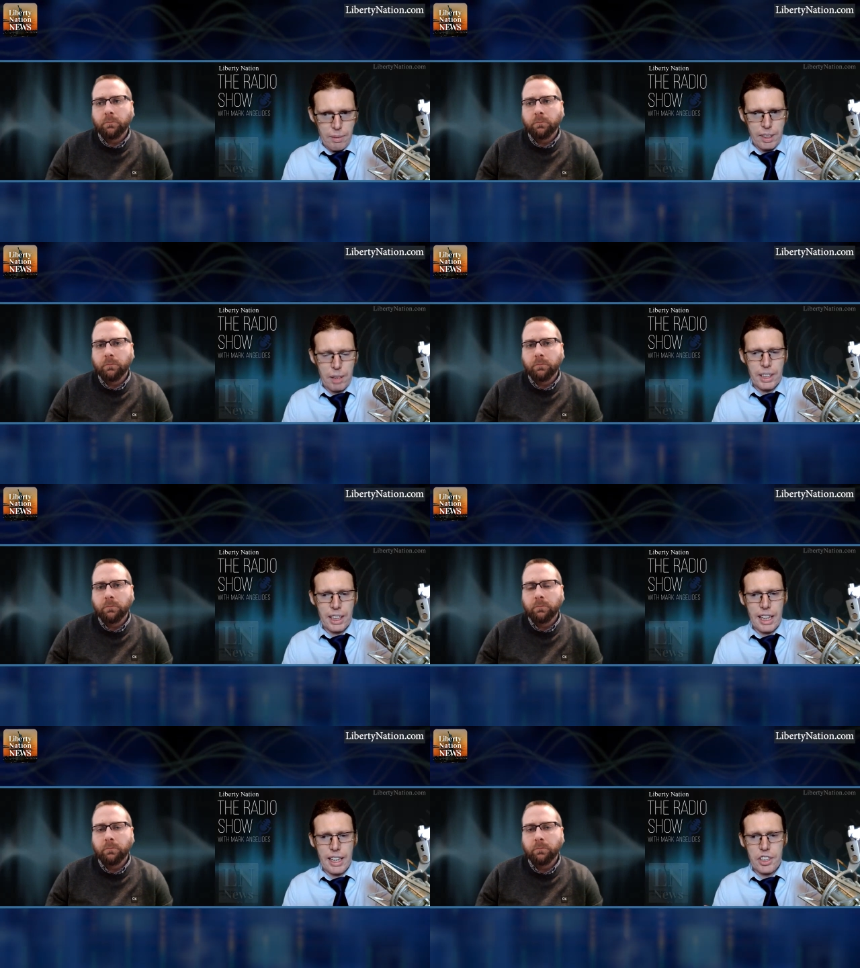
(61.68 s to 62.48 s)

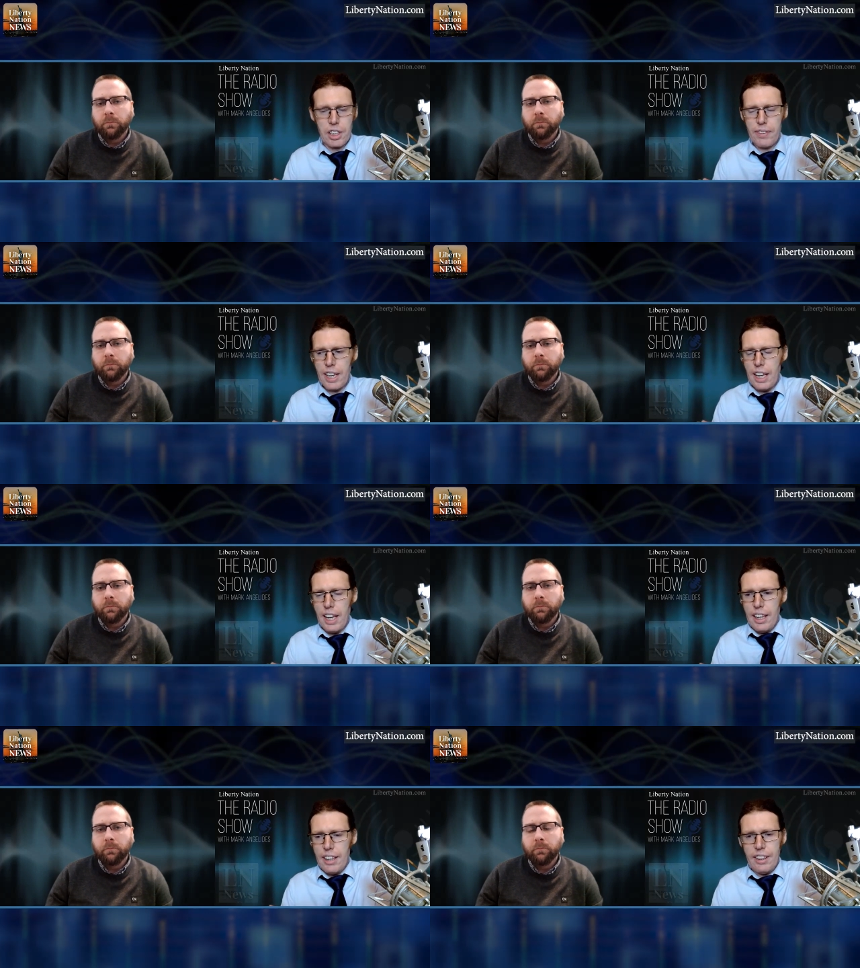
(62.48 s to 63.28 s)
Speaker 1: upcoming election,
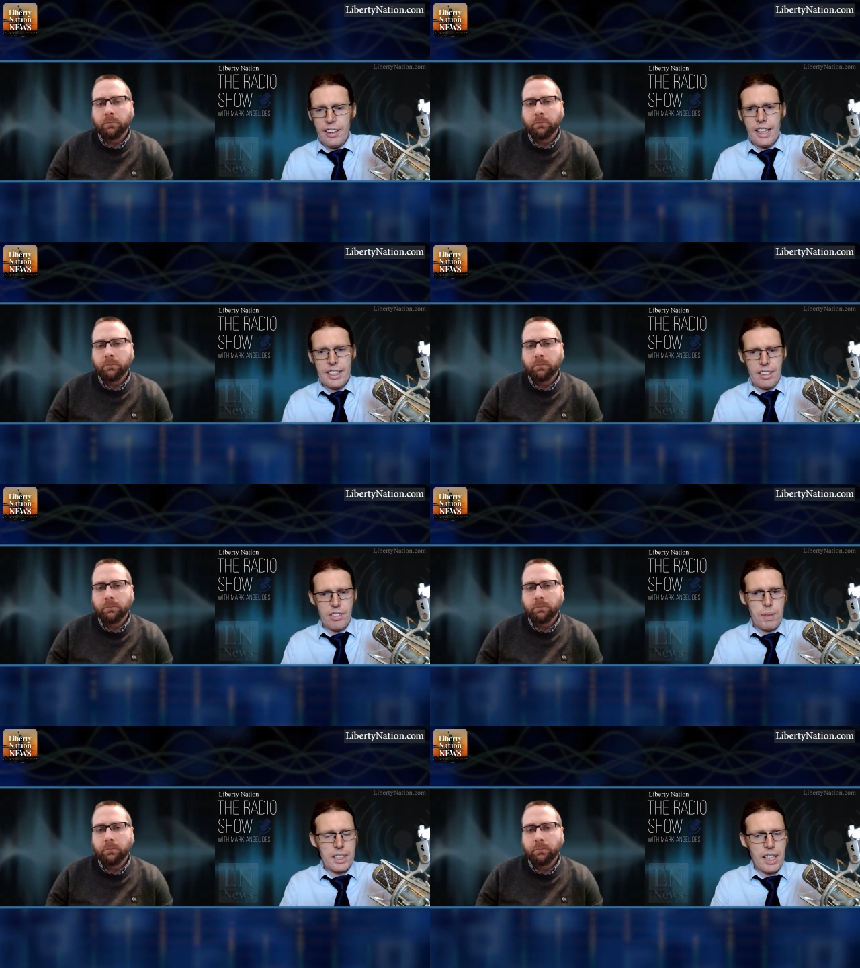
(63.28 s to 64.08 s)
they
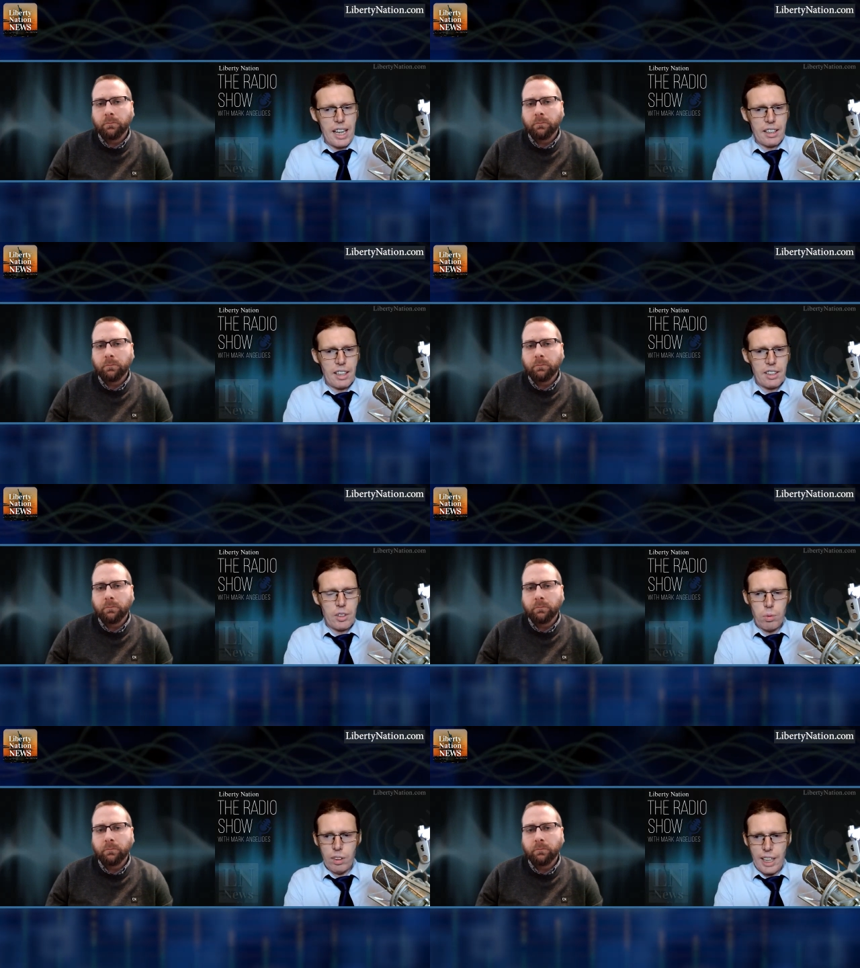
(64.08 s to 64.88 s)
seem to be saying
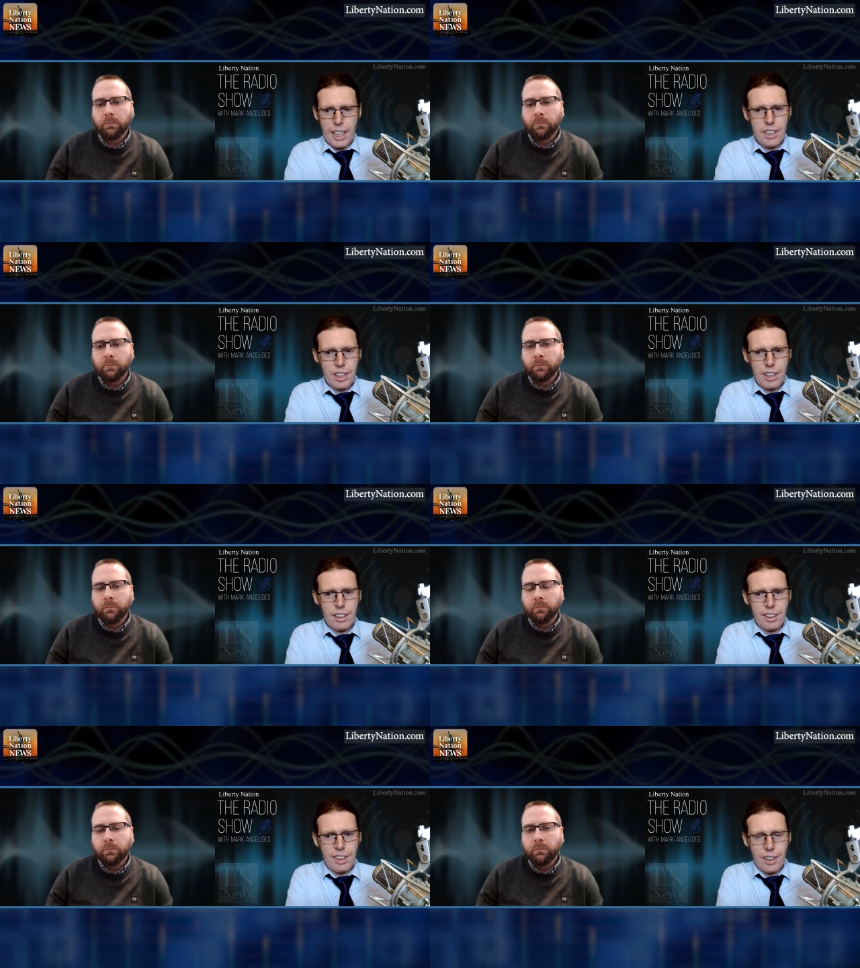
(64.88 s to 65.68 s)
that, well,
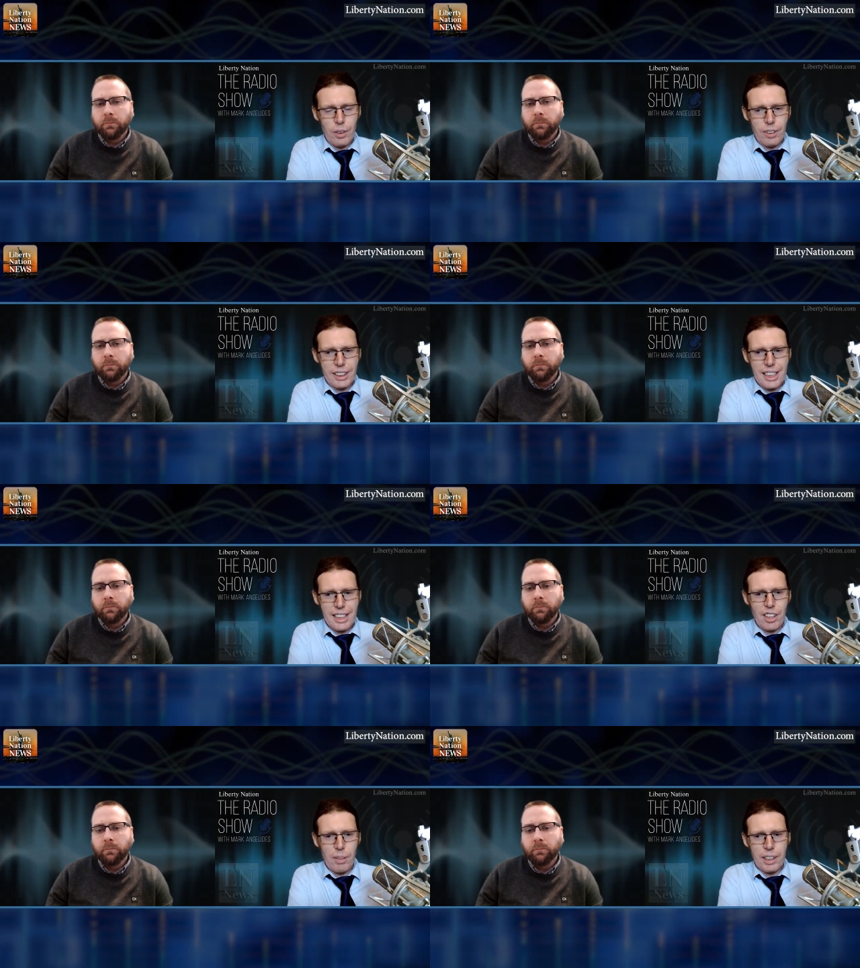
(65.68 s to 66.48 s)
actually, the, all this
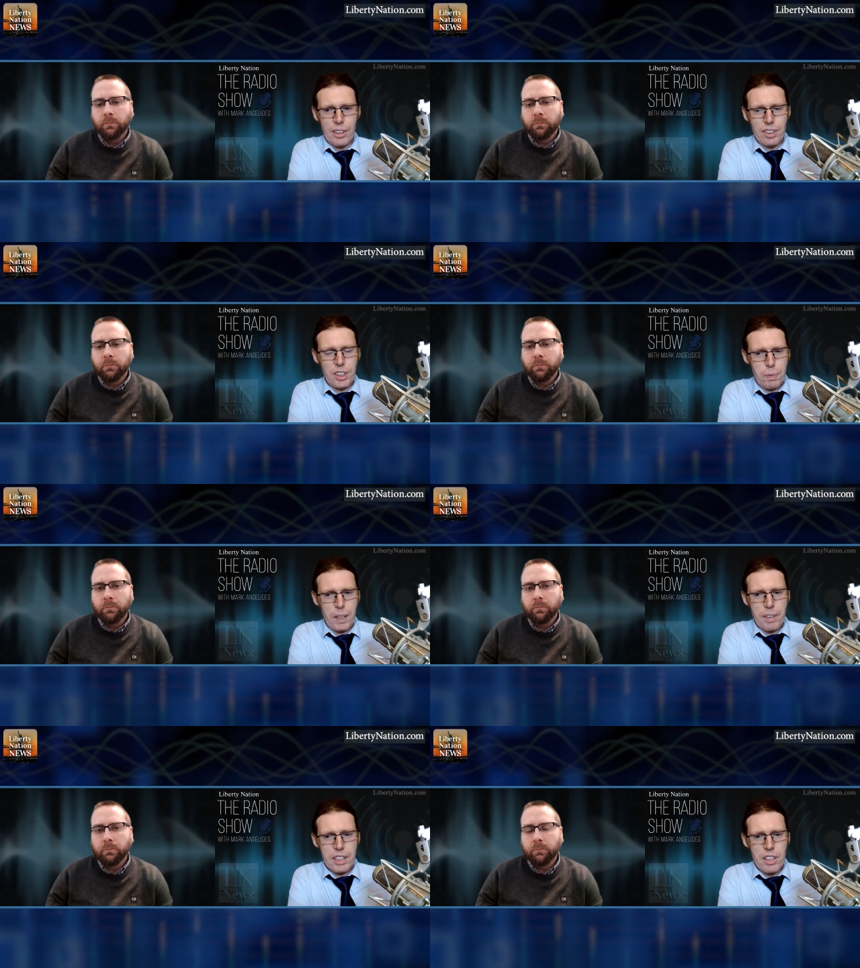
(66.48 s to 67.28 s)
economic news is
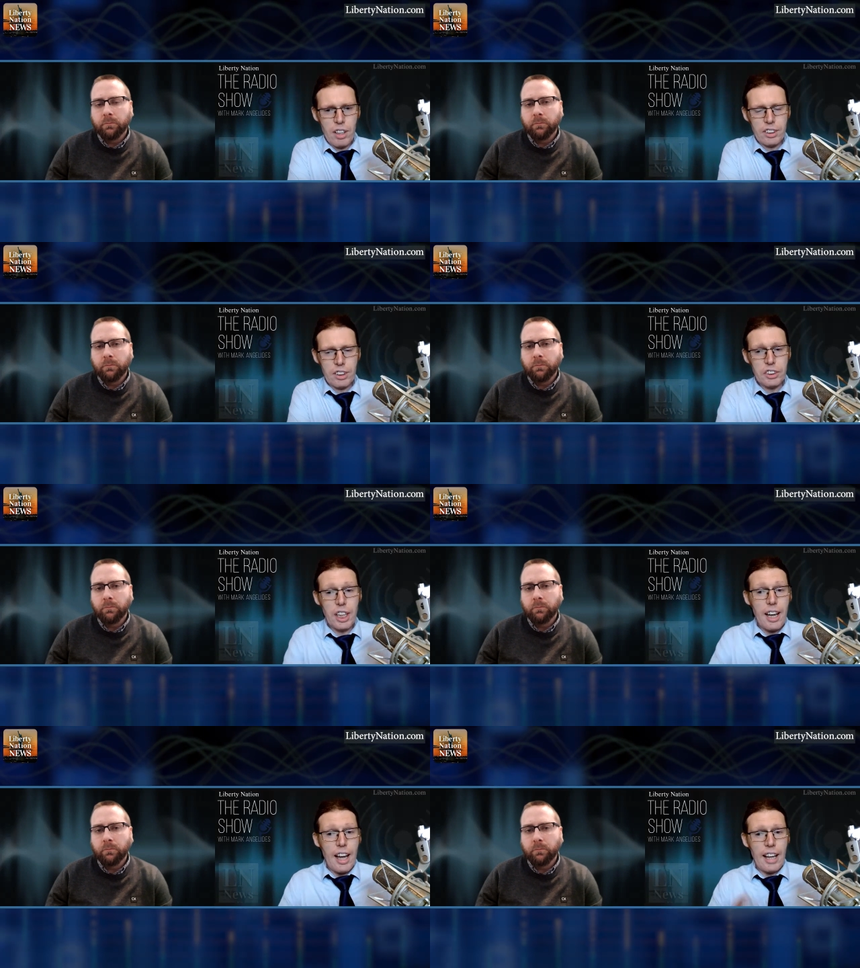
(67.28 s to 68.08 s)
pretty much nonsense.